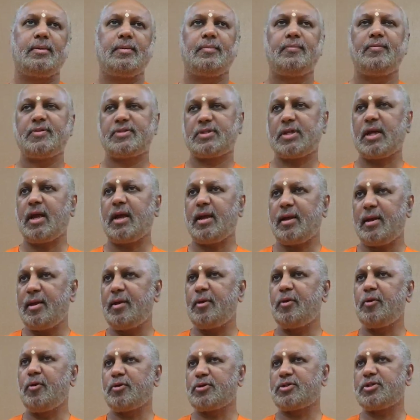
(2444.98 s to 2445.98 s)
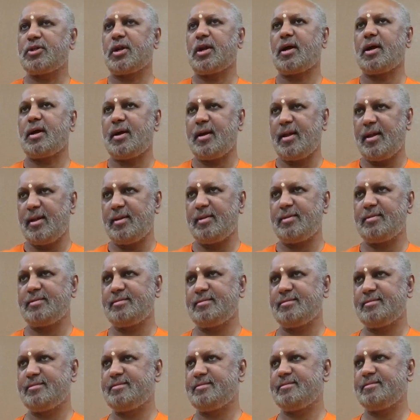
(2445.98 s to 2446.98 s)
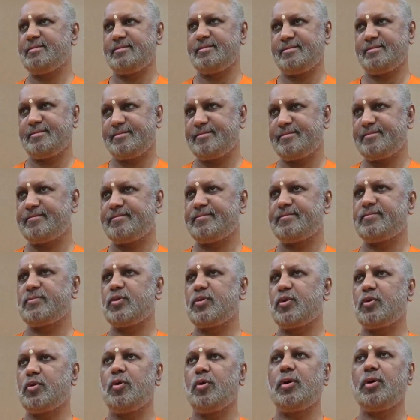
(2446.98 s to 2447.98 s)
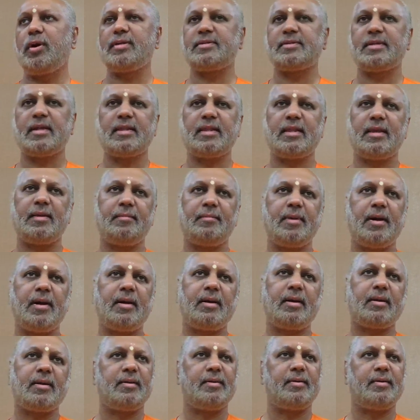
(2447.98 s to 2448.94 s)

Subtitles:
Vishayani gocharani. The road is nothing but